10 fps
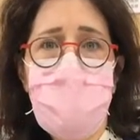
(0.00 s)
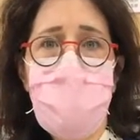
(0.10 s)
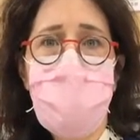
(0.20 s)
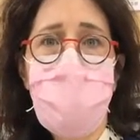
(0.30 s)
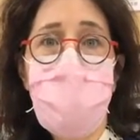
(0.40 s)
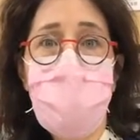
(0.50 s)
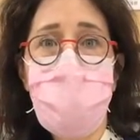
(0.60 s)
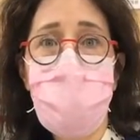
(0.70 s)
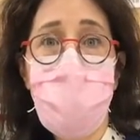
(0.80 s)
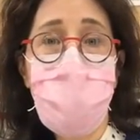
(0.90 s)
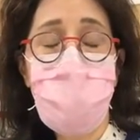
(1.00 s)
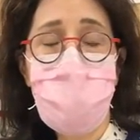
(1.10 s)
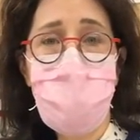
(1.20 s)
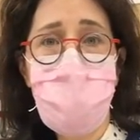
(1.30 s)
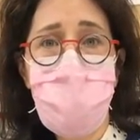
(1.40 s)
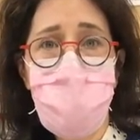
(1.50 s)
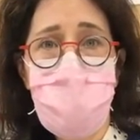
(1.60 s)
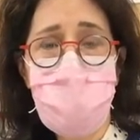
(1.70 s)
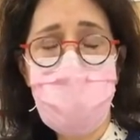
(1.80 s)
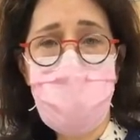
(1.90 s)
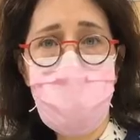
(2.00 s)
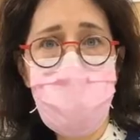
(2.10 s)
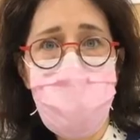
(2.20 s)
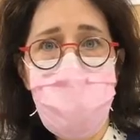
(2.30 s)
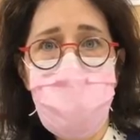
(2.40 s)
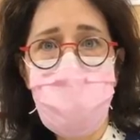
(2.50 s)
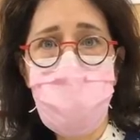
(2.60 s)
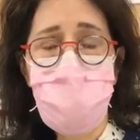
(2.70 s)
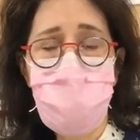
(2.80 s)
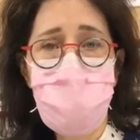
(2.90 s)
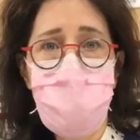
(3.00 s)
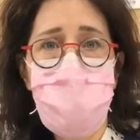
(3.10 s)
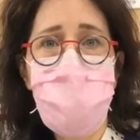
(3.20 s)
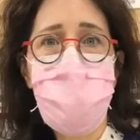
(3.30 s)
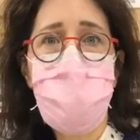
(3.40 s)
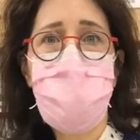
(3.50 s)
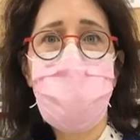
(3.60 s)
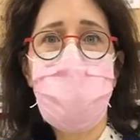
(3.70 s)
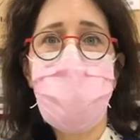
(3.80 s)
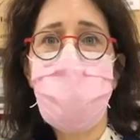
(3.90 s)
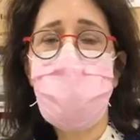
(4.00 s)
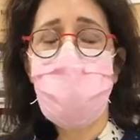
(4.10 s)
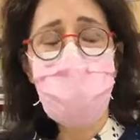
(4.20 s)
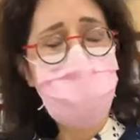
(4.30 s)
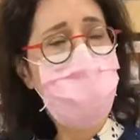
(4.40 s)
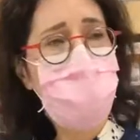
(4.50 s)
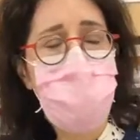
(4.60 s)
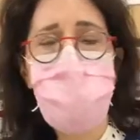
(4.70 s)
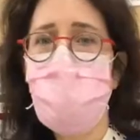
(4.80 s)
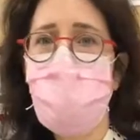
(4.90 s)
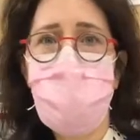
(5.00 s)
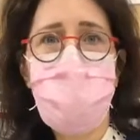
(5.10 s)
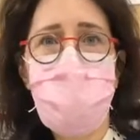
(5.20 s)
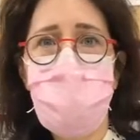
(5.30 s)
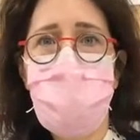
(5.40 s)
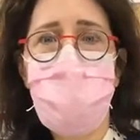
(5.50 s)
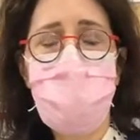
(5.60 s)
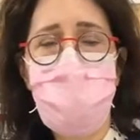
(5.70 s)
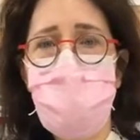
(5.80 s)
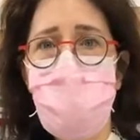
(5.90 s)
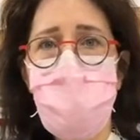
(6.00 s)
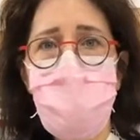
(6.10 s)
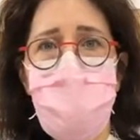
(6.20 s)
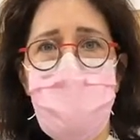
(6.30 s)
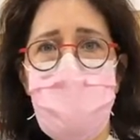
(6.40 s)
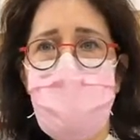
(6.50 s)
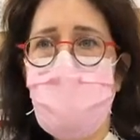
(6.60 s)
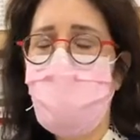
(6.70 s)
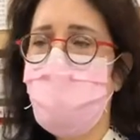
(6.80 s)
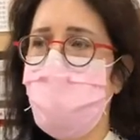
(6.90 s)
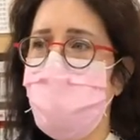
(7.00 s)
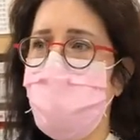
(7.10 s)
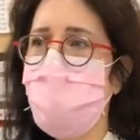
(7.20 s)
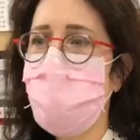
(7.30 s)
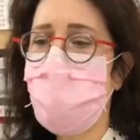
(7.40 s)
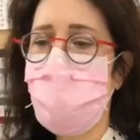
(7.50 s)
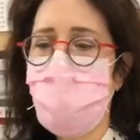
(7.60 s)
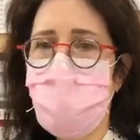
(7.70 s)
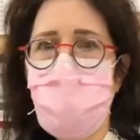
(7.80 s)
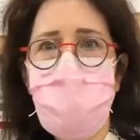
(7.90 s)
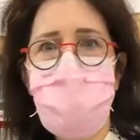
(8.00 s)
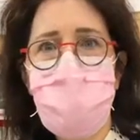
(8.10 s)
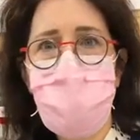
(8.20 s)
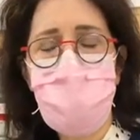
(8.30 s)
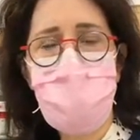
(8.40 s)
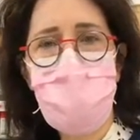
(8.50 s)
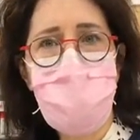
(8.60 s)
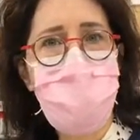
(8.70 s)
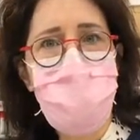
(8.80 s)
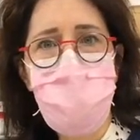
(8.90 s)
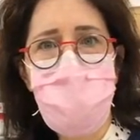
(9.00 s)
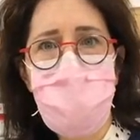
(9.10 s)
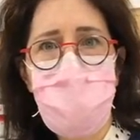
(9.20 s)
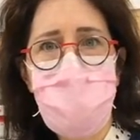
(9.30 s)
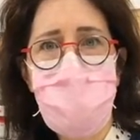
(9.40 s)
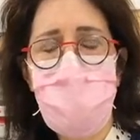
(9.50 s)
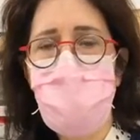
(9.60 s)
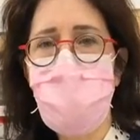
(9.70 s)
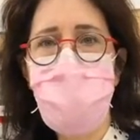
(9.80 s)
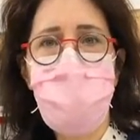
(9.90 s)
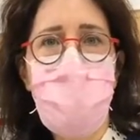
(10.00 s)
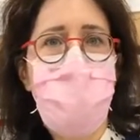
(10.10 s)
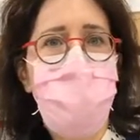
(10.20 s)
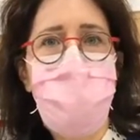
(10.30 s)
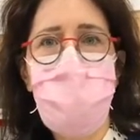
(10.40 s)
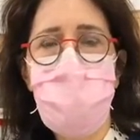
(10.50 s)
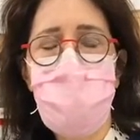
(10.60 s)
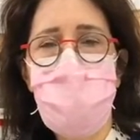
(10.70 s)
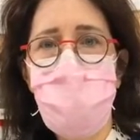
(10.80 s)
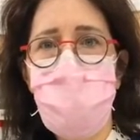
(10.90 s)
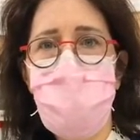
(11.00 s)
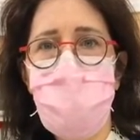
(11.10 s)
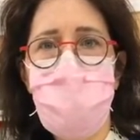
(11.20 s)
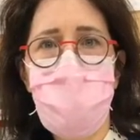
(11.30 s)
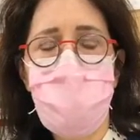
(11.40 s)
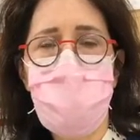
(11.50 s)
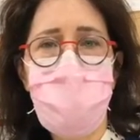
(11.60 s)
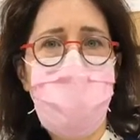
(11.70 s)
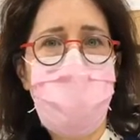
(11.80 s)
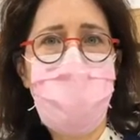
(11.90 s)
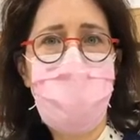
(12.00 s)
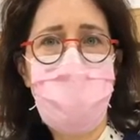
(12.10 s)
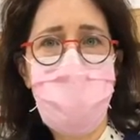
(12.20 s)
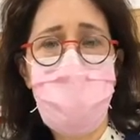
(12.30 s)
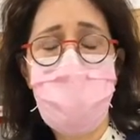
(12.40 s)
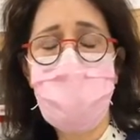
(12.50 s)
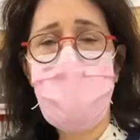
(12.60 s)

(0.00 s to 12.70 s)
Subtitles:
They have a wide range of artists that they showcase, and they showcase everybody. They are always really, if any of you follow on Instagram, I just absolutely love seeing the work that they promote.